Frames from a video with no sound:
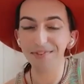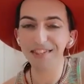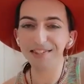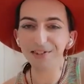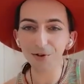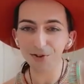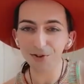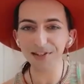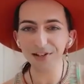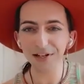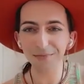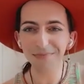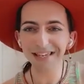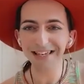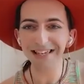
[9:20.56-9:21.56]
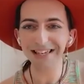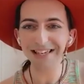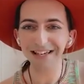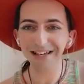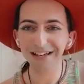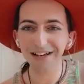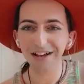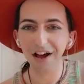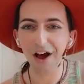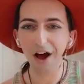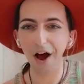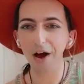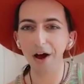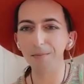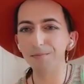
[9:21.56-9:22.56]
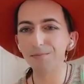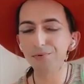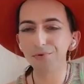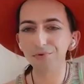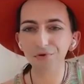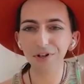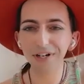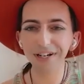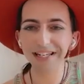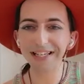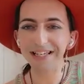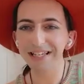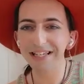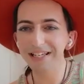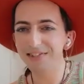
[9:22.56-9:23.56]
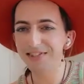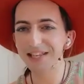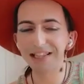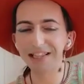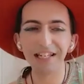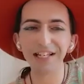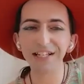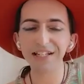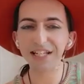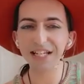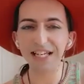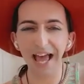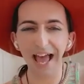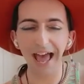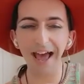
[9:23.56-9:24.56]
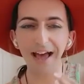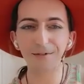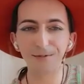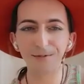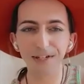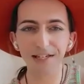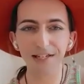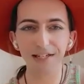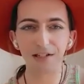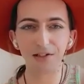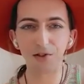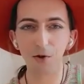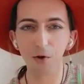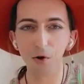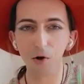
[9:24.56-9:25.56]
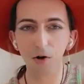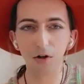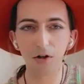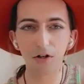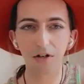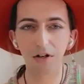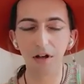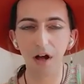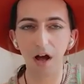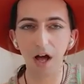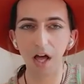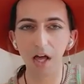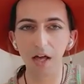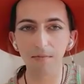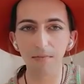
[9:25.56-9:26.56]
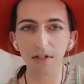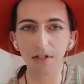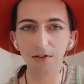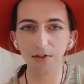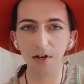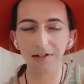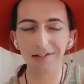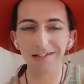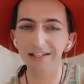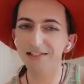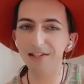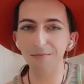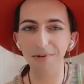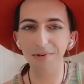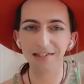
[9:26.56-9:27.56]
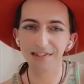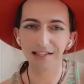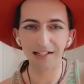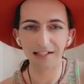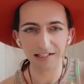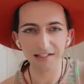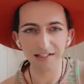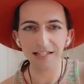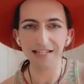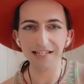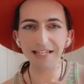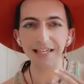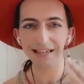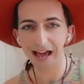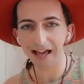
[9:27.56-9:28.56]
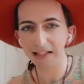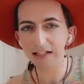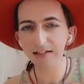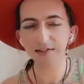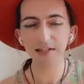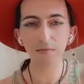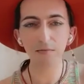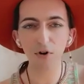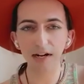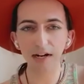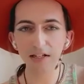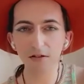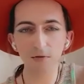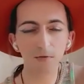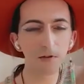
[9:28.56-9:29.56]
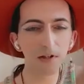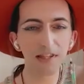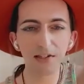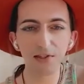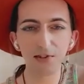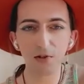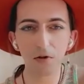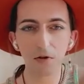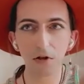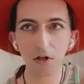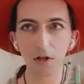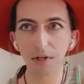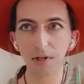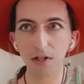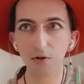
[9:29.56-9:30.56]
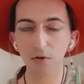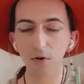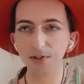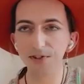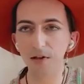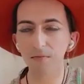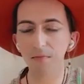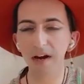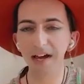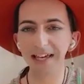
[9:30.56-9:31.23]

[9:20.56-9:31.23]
This is also going to be a pretty Solidity heavy talk. You don't need to be a Solidity Galaxy brain for this talk, but you also